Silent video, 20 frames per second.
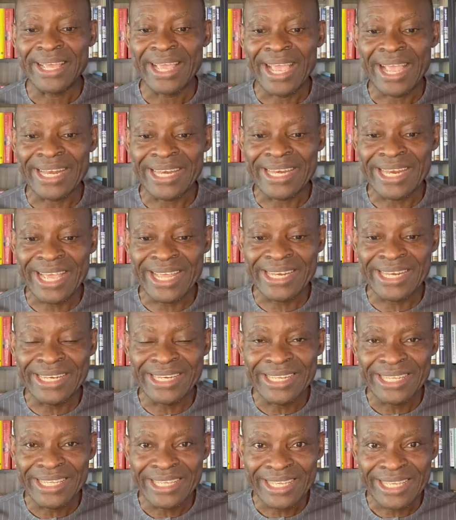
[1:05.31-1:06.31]
And
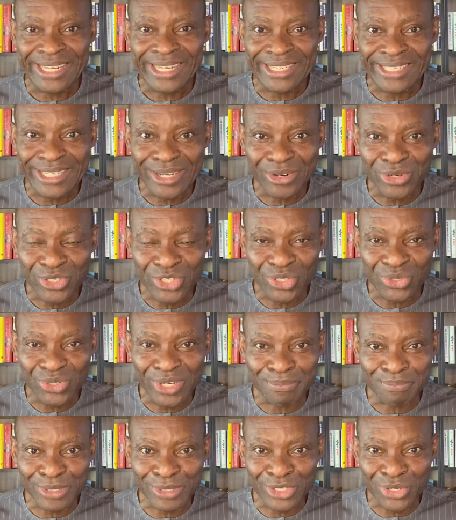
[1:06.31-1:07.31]
then it tells you
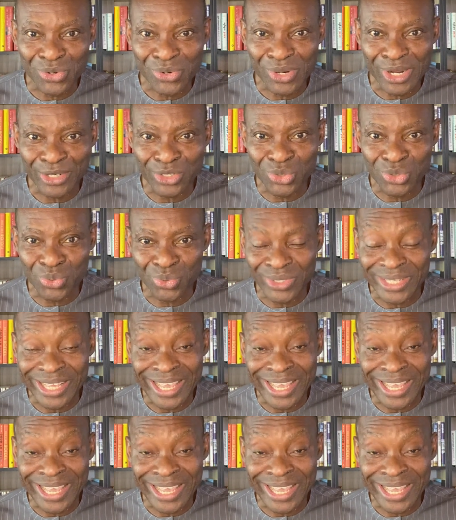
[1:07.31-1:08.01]
the particular tools,